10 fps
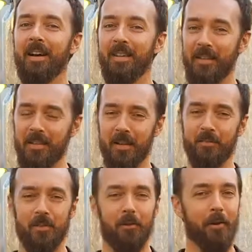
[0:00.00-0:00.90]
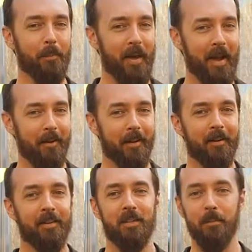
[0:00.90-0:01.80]
This gives us a lot of power
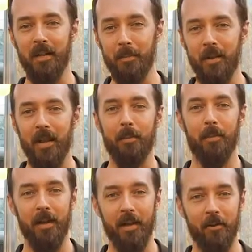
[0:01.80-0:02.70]
to manipulate plant